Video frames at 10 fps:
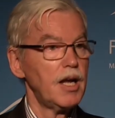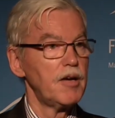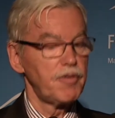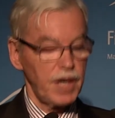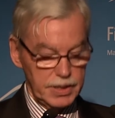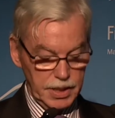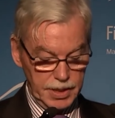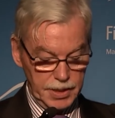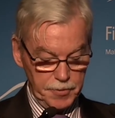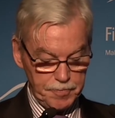
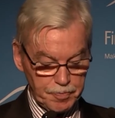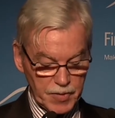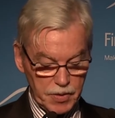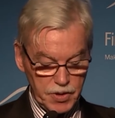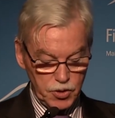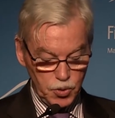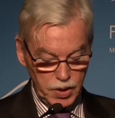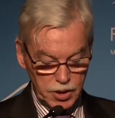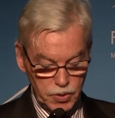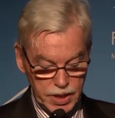Finally, the new
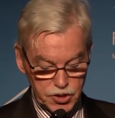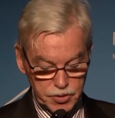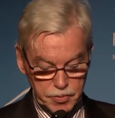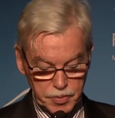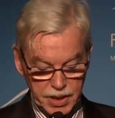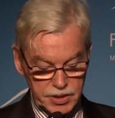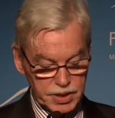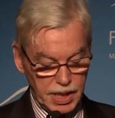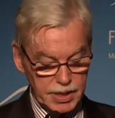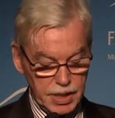regulation
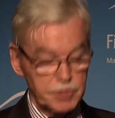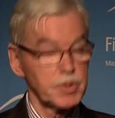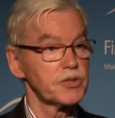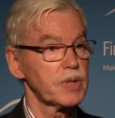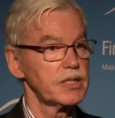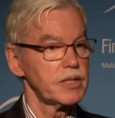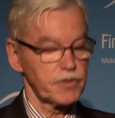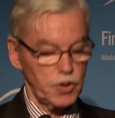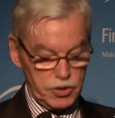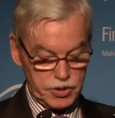brings higher
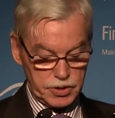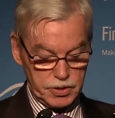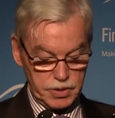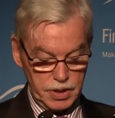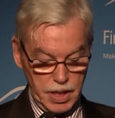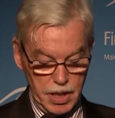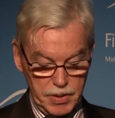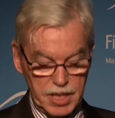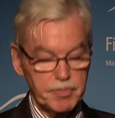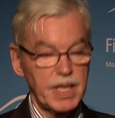administrative costs
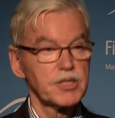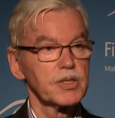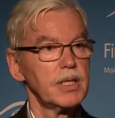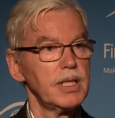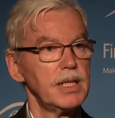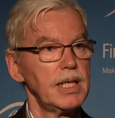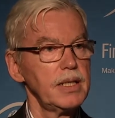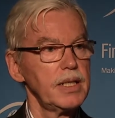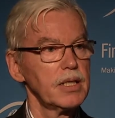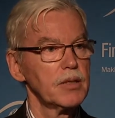that makes
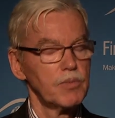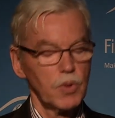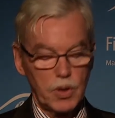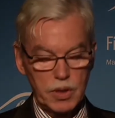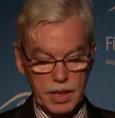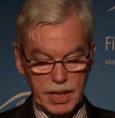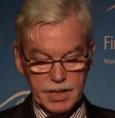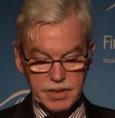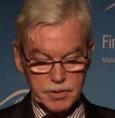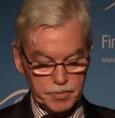lending more
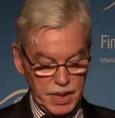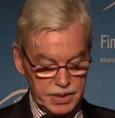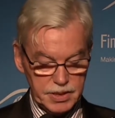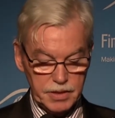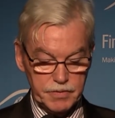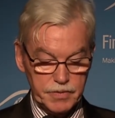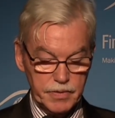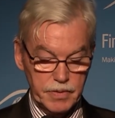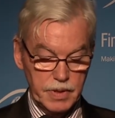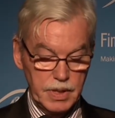expensive.
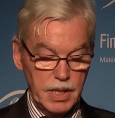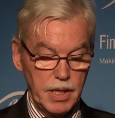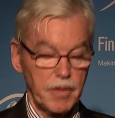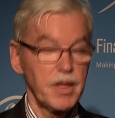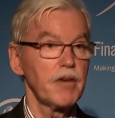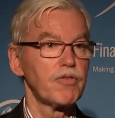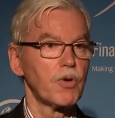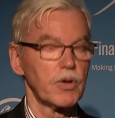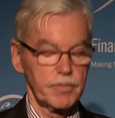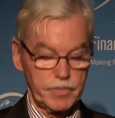Therefore,